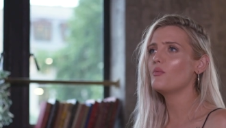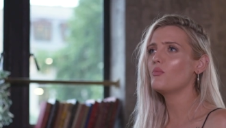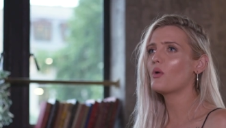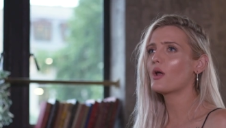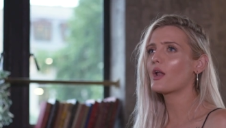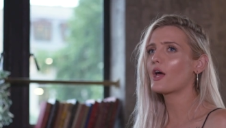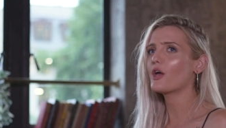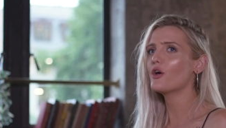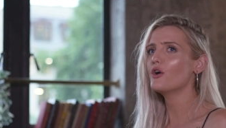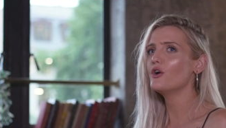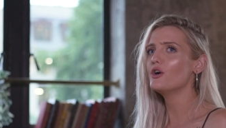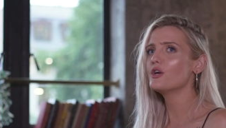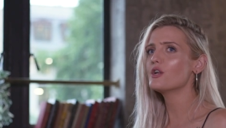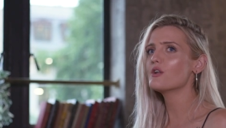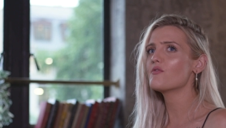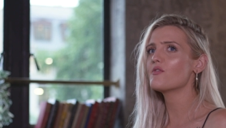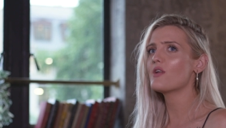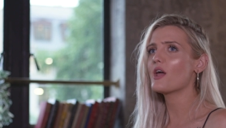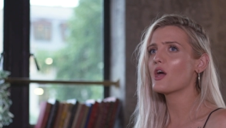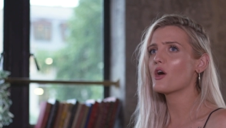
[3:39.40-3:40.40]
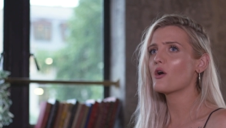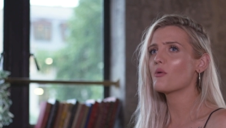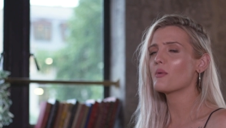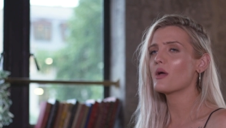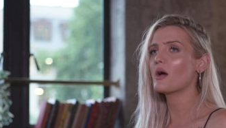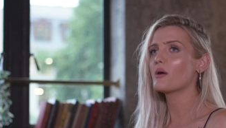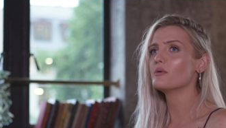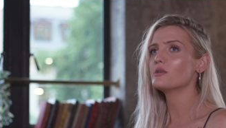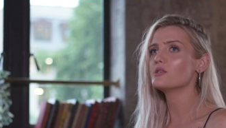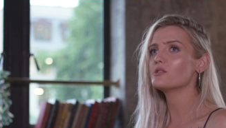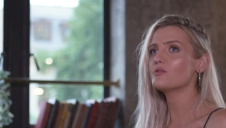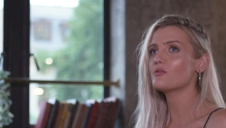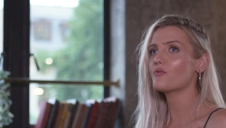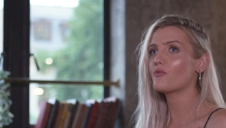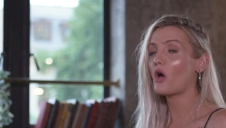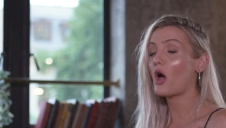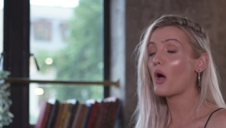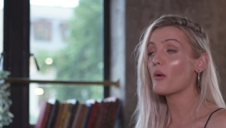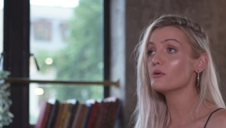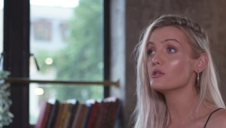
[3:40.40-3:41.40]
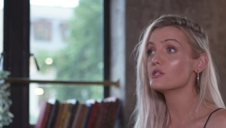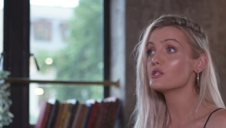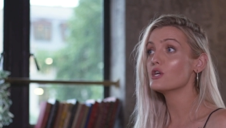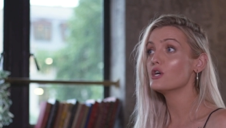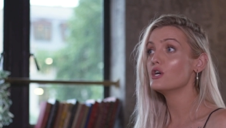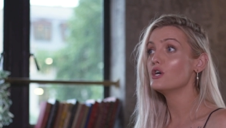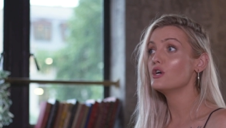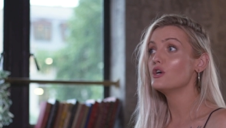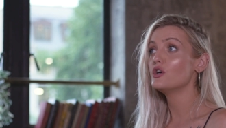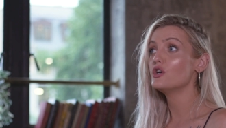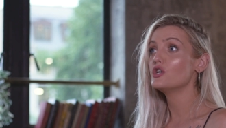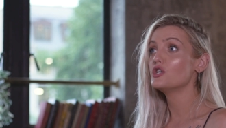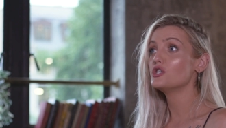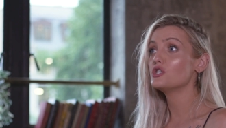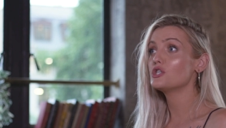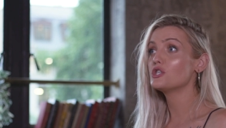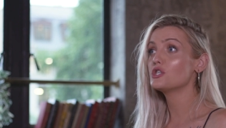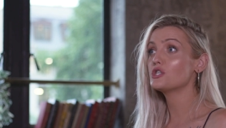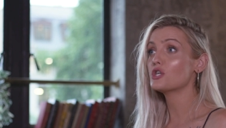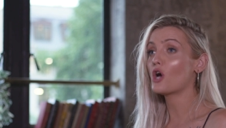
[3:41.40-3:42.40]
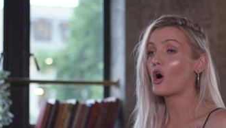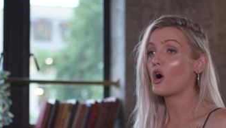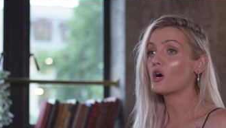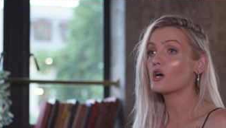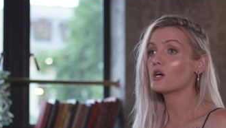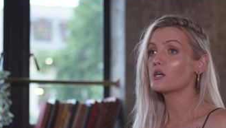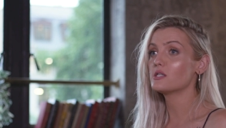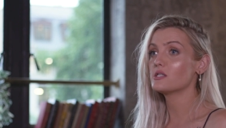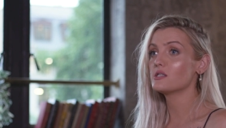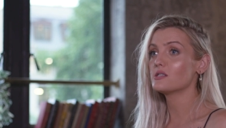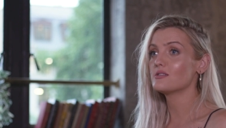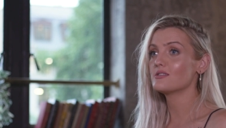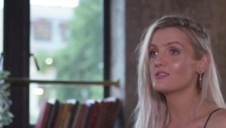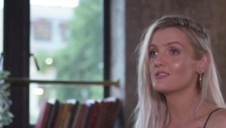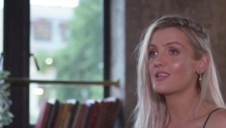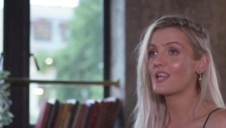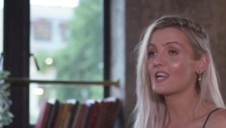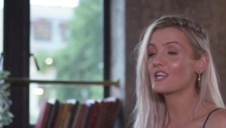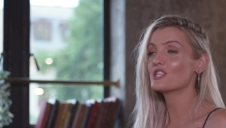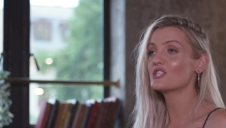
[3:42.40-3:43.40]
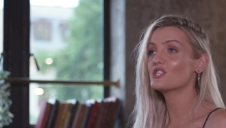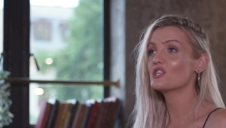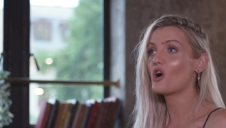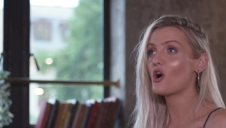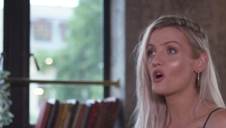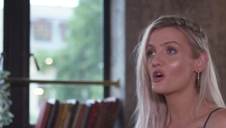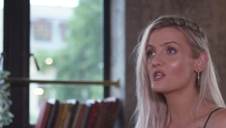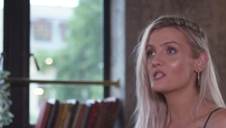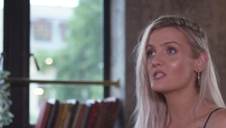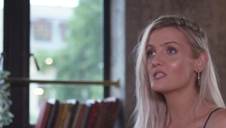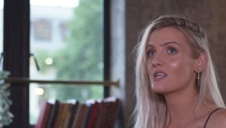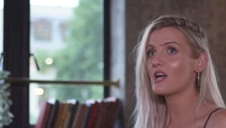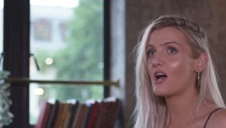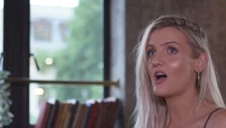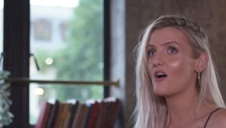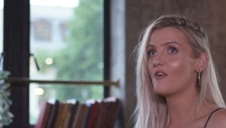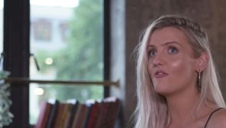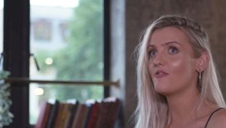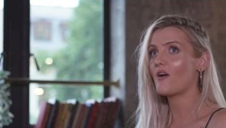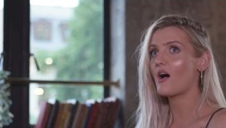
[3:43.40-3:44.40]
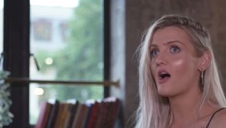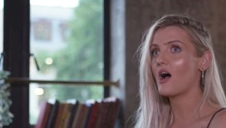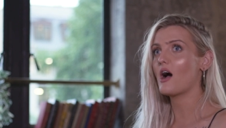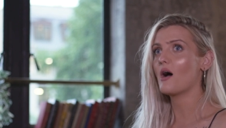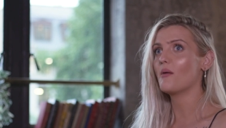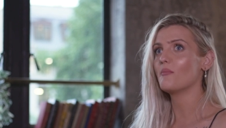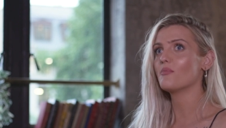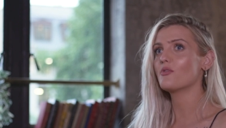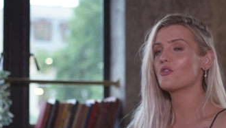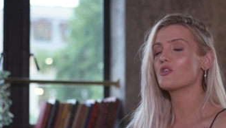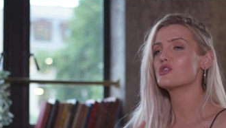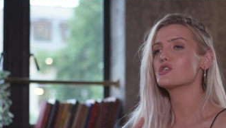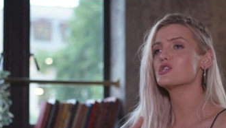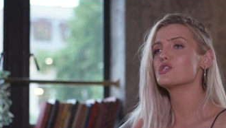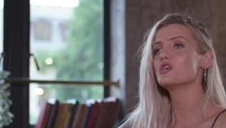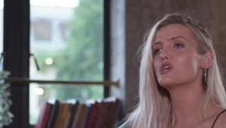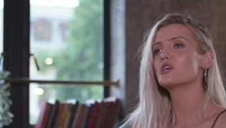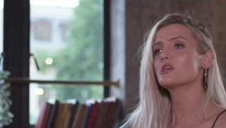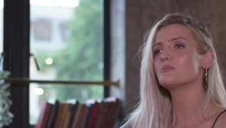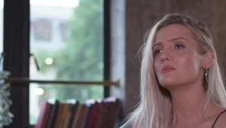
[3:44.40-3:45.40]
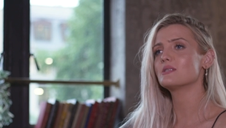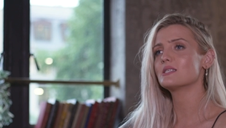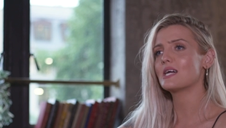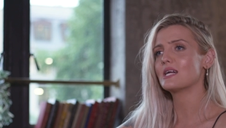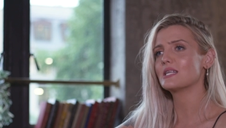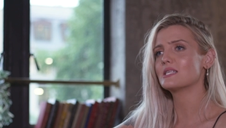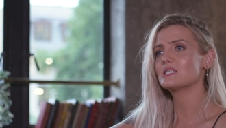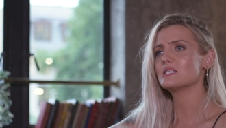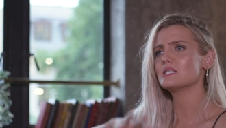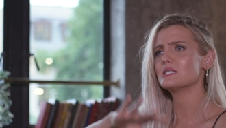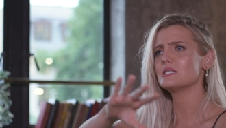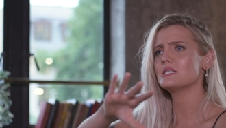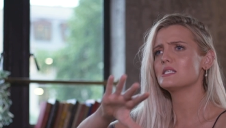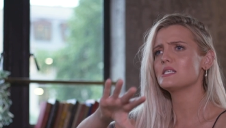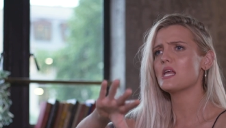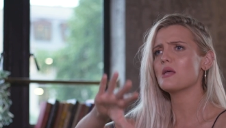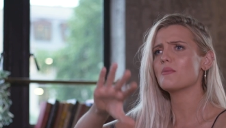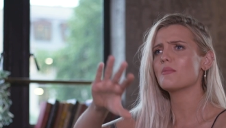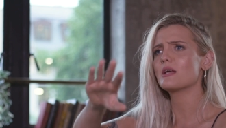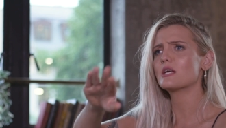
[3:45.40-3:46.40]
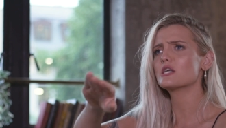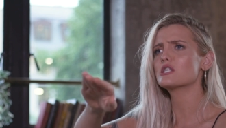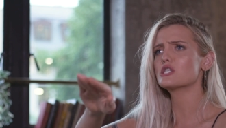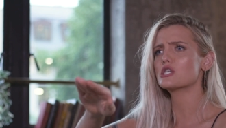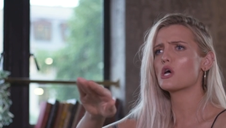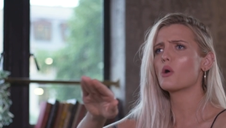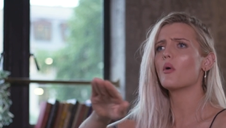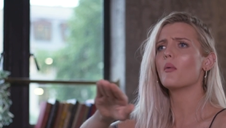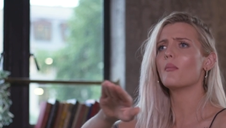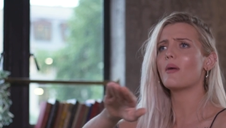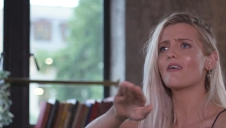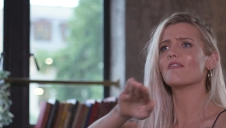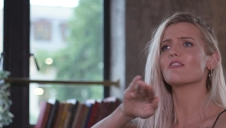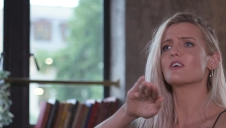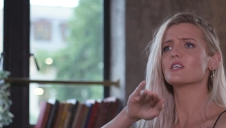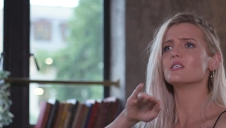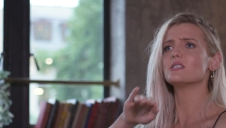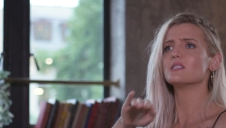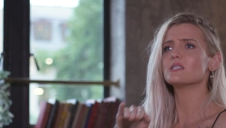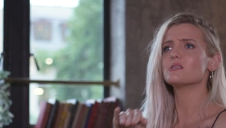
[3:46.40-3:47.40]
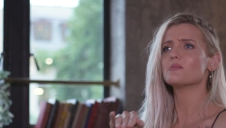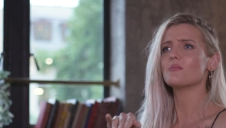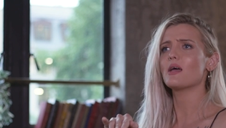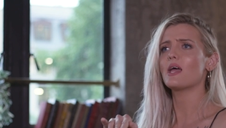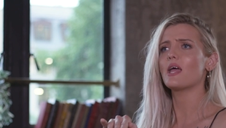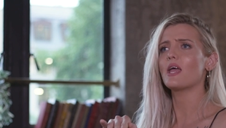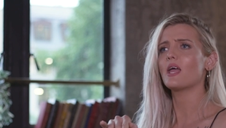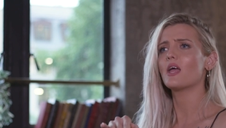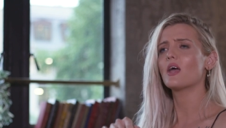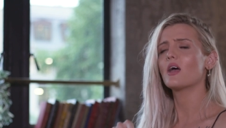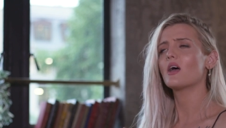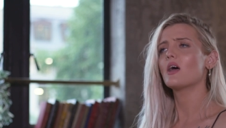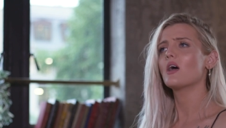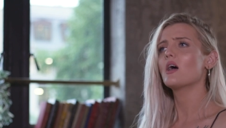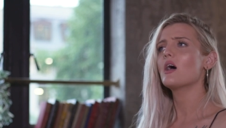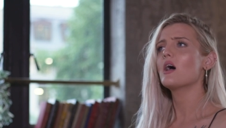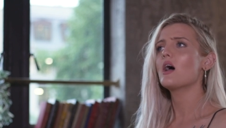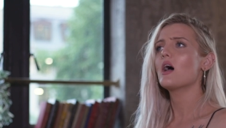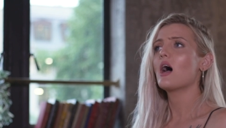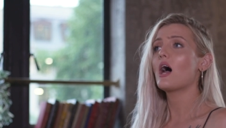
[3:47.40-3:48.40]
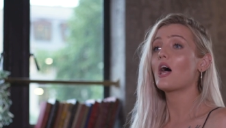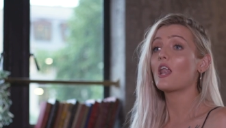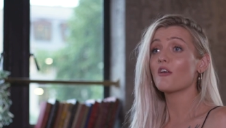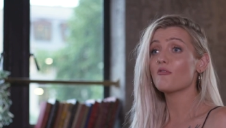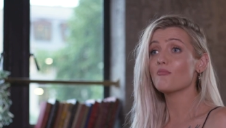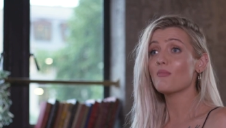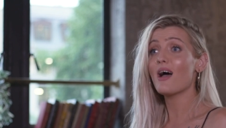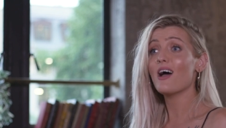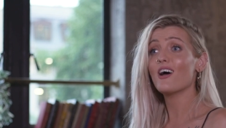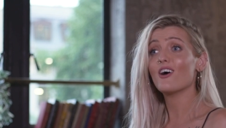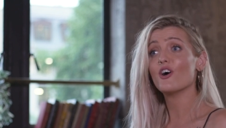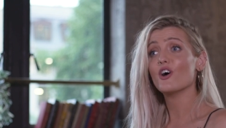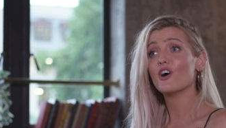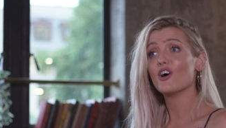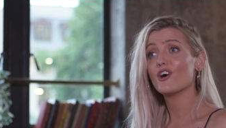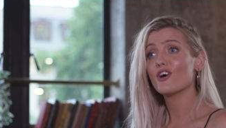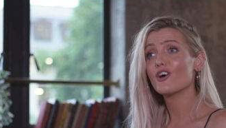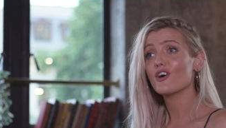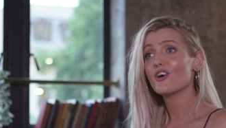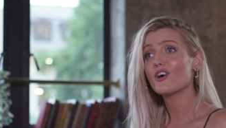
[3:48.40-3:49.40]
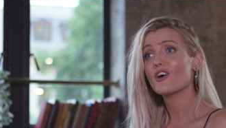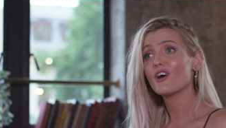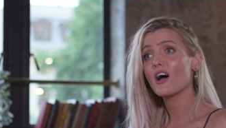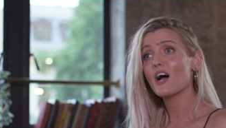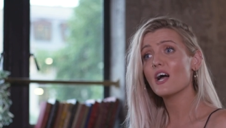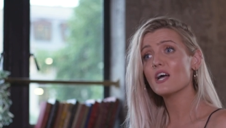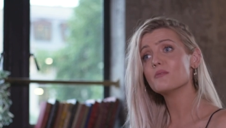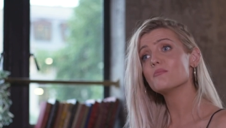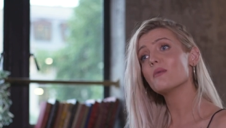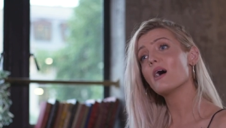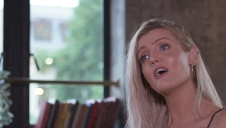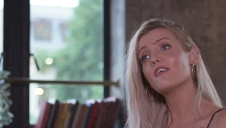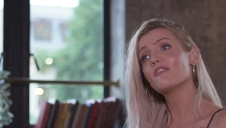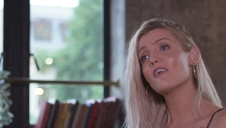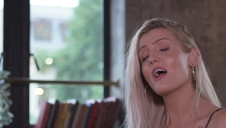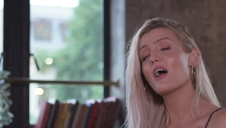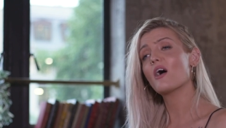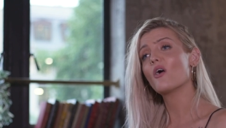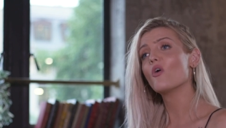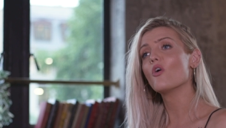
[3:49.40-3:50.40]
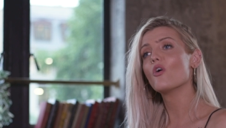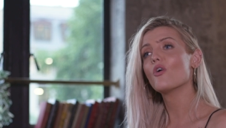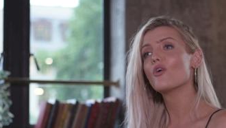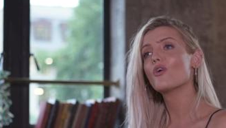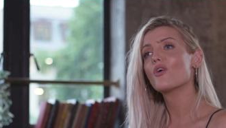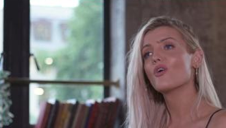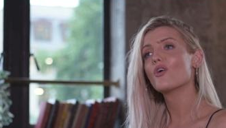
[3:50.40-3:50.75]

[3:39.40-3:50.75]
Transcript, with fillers: When I heard of Naomi, I was, I was shocked, like shocked of um, the circumstance seeming so American to me. And I'd met her, I had met her out.